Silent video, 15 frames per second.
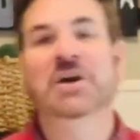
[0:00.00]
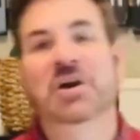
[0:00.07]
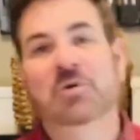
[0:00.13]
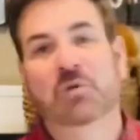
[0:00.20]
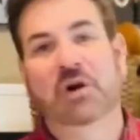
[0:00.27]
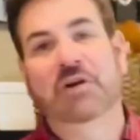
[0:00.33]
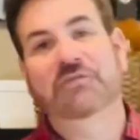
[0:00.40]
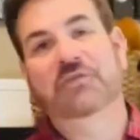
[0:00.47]

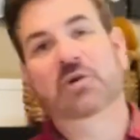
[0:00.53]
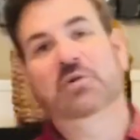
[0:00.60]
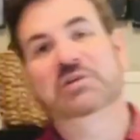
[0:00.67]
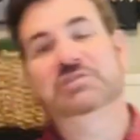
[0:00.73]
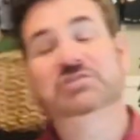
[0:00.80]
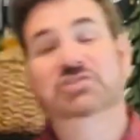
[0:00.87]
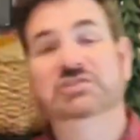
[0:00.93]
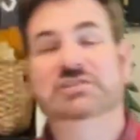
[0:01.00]
where I
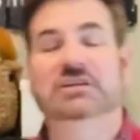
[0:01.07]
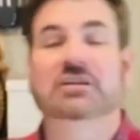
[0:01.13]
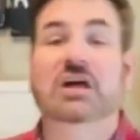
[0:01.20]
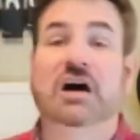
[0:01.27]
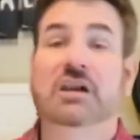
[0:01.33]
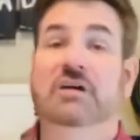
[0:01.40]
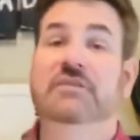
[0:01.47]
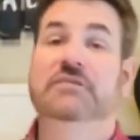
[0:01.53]
focused just a
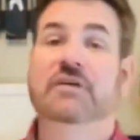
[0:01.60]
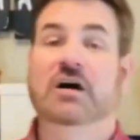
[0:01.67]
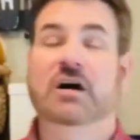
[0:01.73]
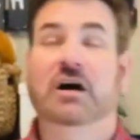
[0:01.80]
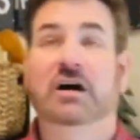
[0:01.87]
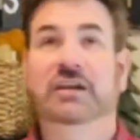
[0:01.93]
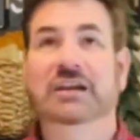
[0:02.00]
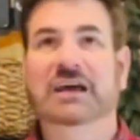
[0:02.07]
lot
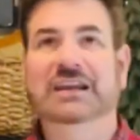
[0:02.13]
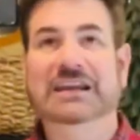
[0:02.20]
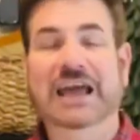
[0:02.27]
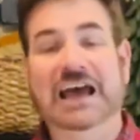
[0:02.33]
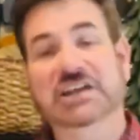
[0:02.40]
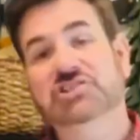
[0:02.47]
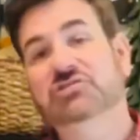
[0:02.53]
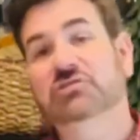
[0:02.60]
on
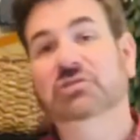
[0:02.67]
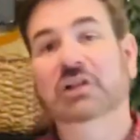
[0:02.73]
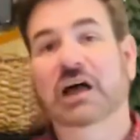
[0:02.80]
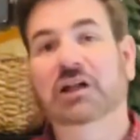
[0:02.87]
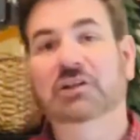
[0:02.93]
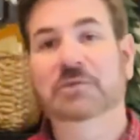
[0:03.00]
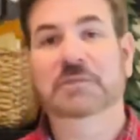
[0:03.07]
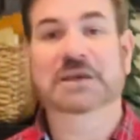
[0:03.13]
natural
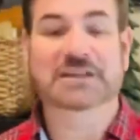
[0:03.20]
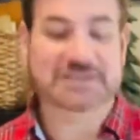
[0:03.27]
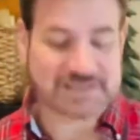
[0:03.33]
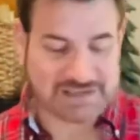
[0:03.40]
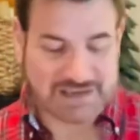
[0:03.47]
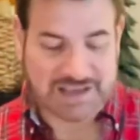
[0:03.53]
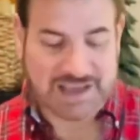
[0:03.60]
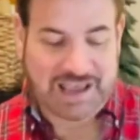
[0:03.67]

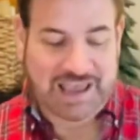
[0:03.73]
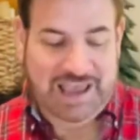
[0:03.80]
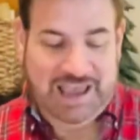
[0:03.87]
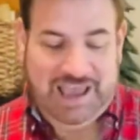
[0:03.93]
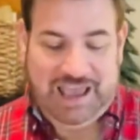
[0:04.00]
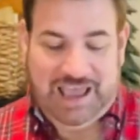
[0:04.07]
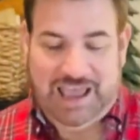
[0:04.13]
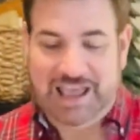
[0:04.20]
elements.
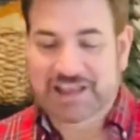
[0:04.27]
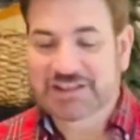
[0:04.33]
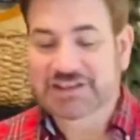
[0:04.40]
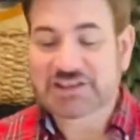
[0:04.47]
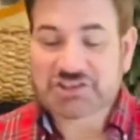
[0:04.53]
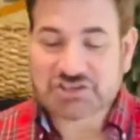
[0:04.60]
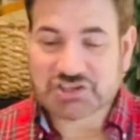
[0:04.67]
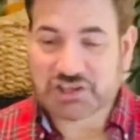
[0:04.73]
And
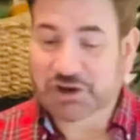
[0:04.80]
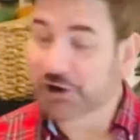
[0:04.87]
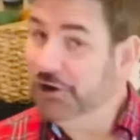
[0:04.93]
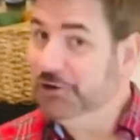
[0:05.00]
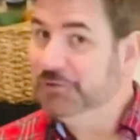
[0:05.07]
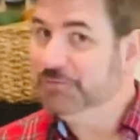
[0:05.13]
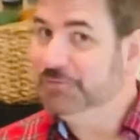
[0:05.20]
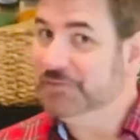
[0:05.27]
this
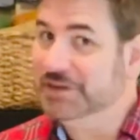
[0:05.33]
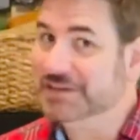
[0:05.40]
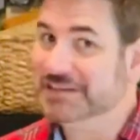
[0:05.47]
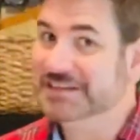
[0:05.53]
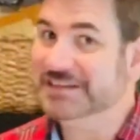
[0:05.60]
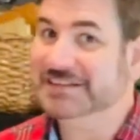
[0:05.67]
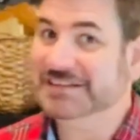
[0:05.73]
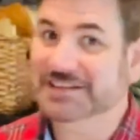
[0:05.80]
year,
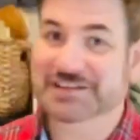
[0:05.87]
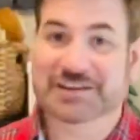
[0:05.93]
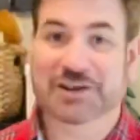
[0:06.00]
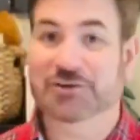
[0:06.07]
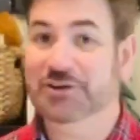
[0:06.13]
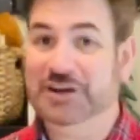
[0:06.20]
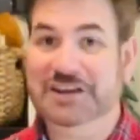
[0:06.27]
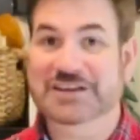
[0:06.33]

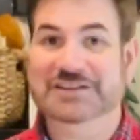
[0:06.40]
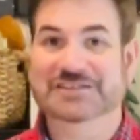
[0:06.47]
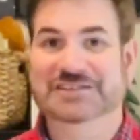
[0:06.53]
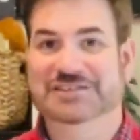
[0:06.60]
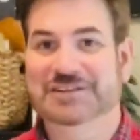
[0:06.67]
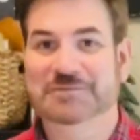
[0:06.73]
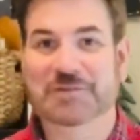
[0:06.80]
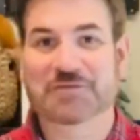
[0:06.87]
here it is.
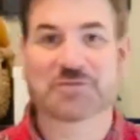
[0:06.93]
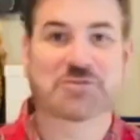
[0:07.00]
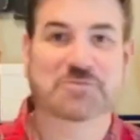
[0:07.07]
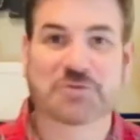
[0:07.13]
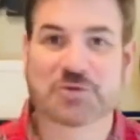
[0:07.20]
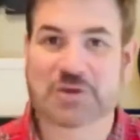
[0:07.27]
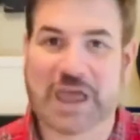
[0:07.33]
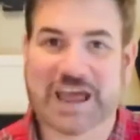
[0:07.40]
Some of you have
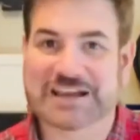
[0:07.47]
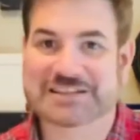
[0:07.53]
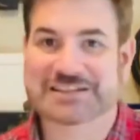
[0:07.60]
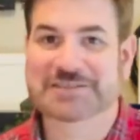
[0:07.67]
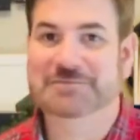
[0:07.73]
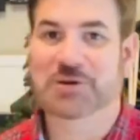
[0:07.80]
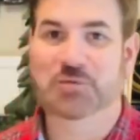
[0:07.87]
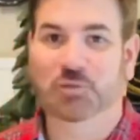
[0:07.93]
been
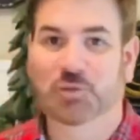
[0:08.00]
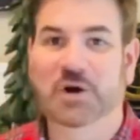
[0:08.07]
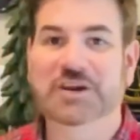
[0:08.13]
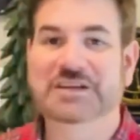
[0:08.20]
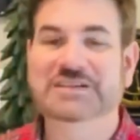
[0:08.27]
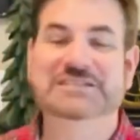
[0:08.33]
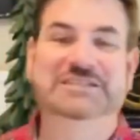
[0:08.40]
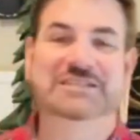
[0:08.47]
asking me, what
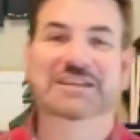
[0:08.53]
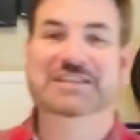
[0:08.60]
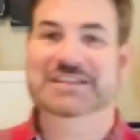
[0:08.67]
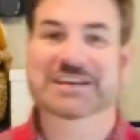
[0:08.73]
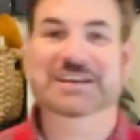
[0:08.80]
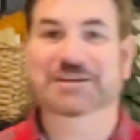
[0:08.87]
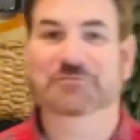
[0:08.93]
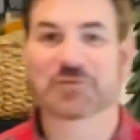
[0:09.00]
is the
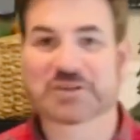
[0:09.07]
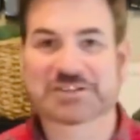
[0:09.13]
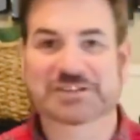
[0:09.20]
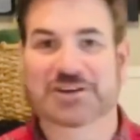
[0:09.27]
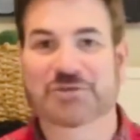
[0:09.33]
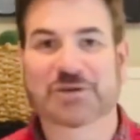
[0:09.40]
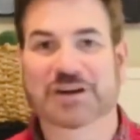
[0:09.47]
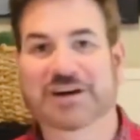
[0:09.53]
theme? What's
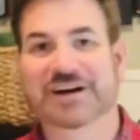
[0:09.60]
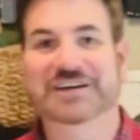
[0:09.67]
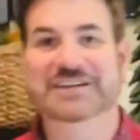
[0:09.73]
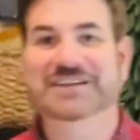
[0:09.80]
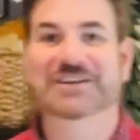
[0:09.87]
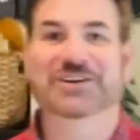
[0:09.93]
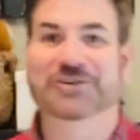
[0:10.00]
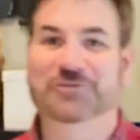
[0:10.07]
going on
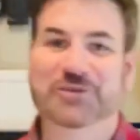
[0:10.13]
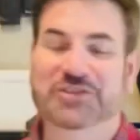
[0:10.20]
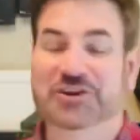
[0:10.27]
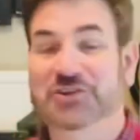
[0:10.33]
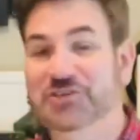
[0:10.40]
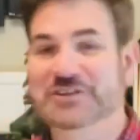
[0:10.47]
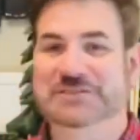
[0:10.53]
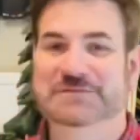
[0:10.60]
here with A
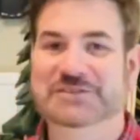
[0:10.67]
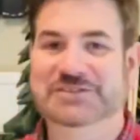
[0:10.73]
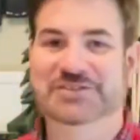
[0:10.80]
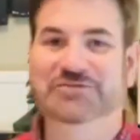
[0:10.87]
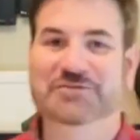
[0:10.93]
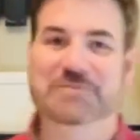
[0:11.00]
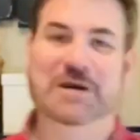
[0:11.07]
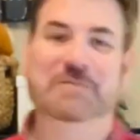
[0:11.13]
Christmas to
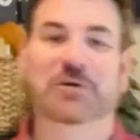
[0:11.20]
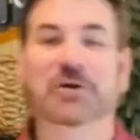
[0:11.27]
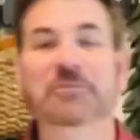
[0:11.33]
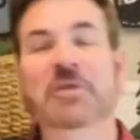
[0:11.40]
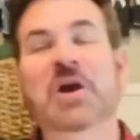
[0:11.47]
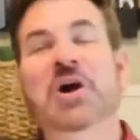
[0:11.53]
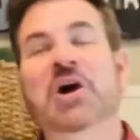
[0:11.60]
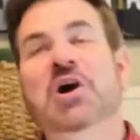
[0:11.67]
Remember?
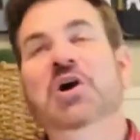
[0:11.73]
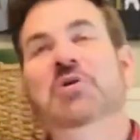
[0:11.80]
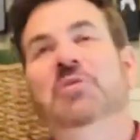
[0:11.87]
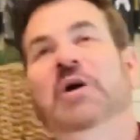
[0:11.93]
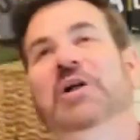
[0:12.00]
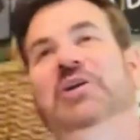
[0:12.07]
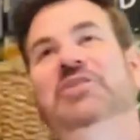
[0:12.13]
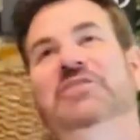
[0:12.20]

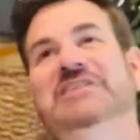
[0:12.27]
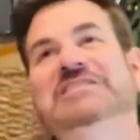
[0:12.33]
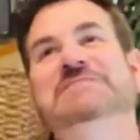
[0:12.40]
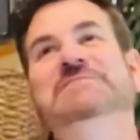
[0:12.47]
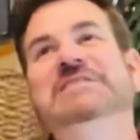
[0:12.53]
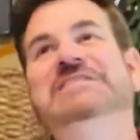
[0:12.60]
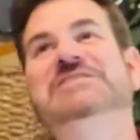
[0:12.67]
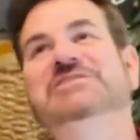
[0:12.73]
Well, A
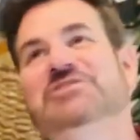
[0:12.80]
Christmas to